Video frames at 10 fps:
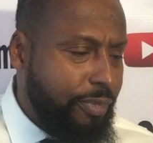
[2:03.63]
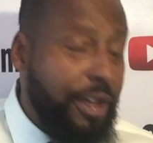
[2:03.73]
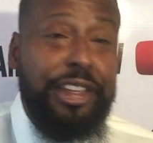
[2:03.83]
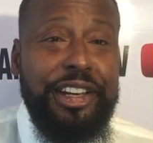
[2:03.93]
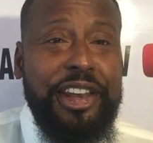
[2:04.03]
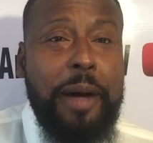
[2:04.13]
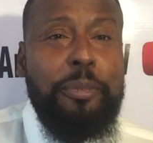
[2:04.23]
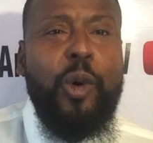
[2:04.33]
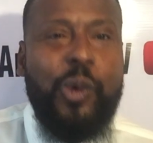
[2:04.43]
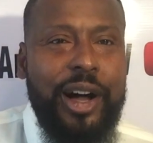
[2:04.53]
the
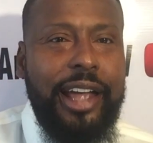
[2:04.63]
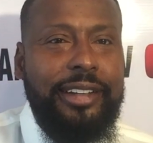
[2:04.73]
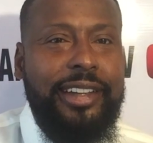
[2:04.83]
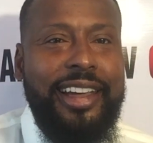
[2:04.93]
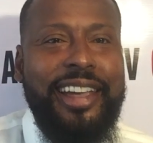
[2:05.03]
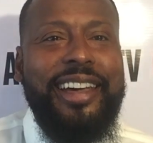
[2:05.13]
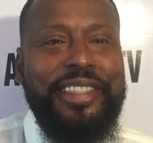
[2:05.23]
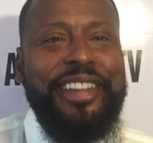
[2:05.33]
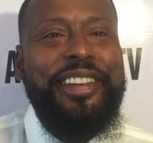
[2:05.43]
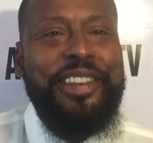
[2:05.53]
number one,
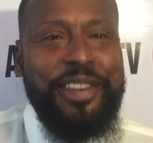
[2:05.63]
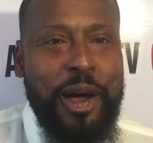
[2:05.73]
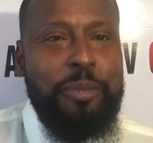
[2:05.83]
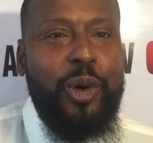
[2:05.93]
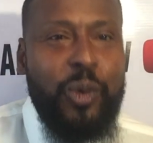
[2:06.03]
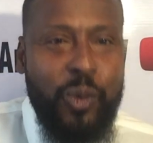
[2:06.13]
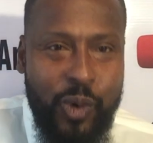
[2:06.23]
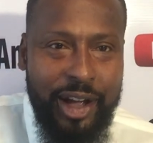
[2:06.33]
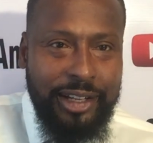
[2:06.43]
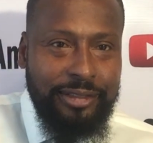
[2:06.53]
the number
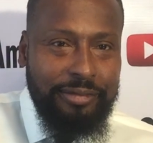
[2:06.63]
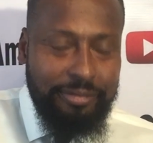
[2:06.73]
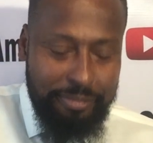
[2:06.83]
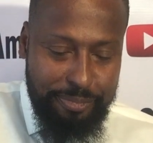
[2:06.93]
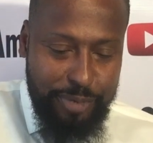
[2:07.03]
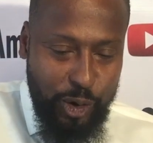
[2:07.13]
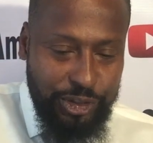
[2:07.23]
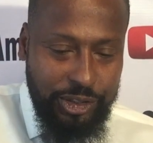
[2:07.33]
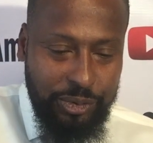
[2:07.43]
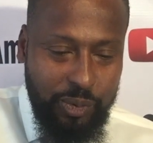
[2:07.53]
one
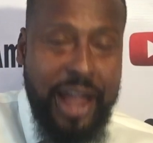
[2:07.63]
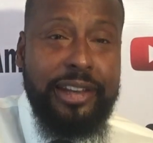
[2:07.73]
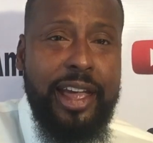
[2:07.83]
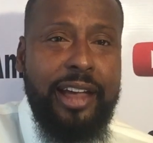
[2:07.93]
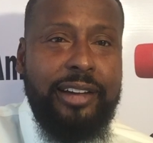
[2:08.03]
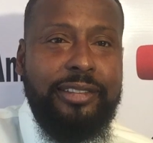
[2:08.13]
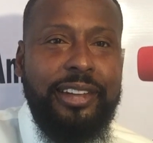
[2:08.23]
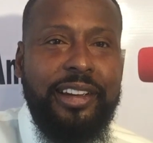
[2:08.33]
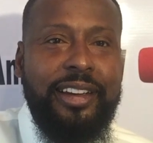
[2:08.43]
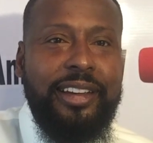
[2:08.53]
person right now
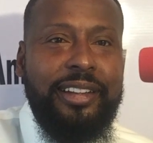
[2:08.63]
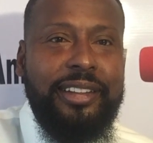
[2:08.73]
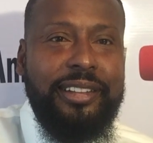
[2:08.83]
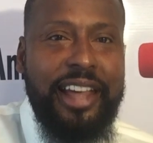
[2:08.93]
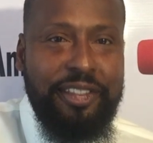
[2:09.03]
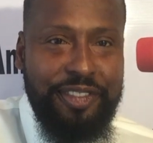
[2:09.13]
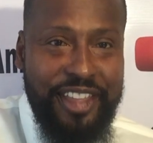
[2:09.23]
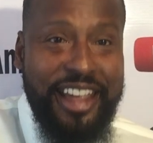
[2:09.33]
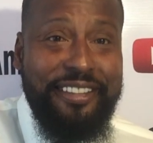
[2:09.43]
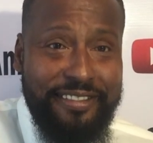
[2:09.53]
that
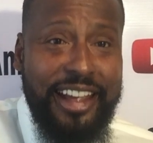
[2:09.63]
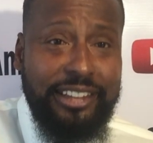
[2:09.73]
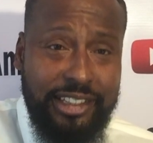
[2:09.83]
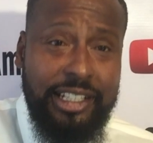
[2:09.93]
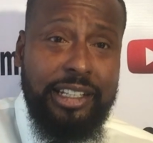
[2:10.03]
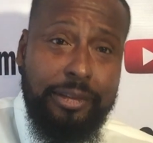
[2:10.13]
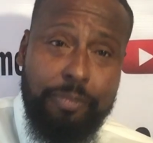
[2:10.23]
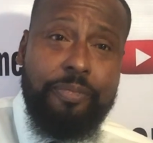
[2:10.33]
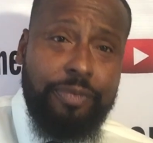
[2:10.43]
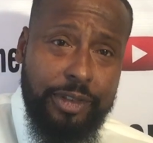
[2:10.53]
they that the
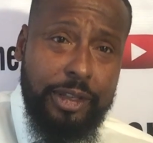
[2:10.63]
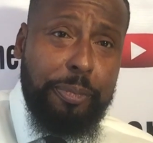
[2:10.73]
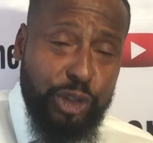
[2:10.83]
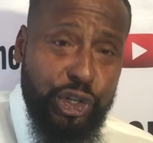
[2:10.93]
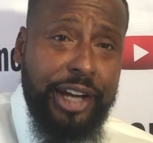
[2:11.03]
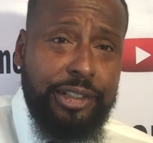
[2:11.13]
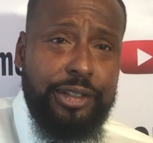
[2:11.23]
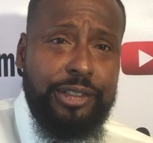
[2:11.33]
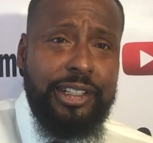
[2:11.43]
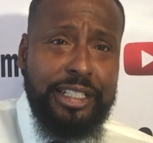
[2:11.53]
the
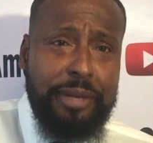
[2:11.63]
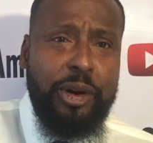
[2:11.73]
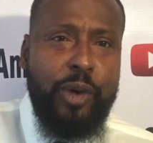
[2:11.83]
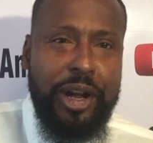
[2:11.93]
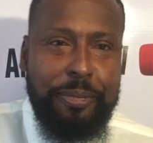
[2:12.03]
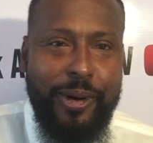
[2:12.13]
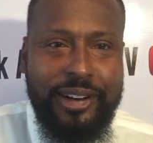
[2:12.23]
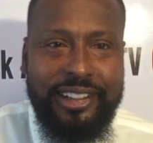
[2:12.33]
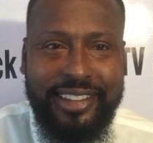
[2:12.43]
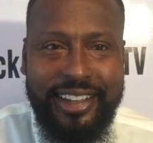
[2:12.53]
projectors in the Democratic
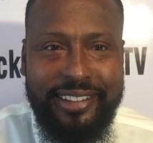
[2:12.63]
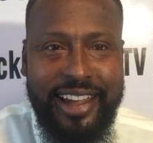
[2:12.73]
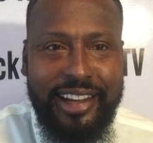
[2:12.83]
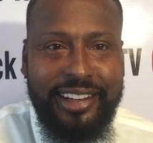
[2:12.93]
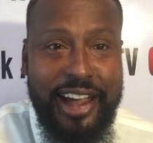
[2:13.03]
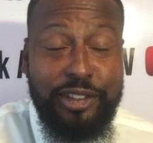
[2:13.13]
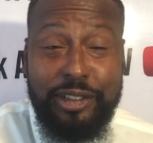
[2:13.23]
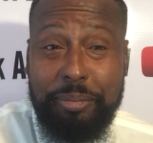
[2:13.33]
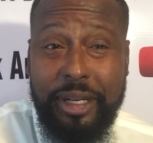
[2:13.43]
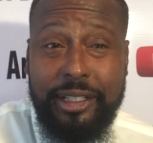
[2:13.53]
Party think that can
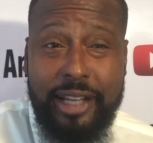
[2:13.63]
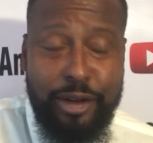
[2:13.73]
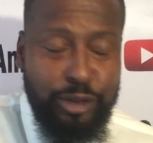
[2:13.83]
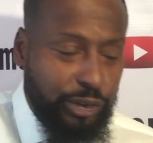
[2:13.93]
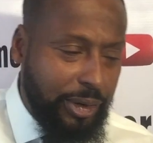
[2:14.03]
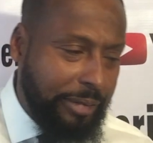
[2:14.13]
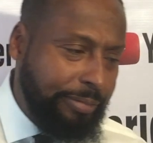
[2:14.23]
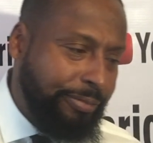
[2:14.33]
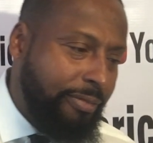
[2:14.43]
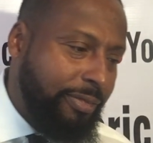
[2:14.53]
actually beat Donald Trump
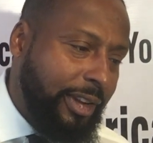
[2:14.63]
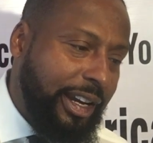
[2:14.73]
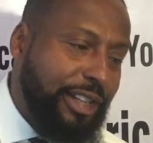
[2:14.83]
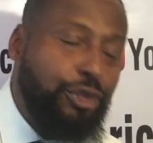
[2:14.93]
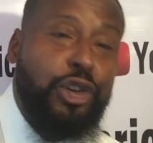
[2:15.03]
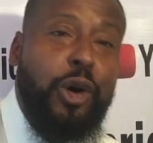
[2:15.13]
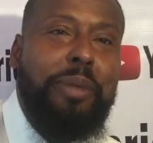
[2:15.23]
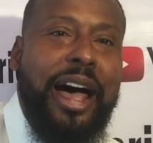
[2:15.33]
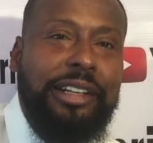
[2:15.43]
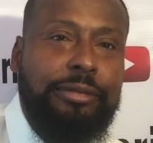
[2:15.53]
is Joe
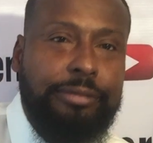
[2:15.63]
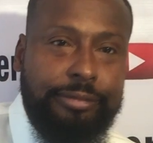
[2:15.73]
Biden.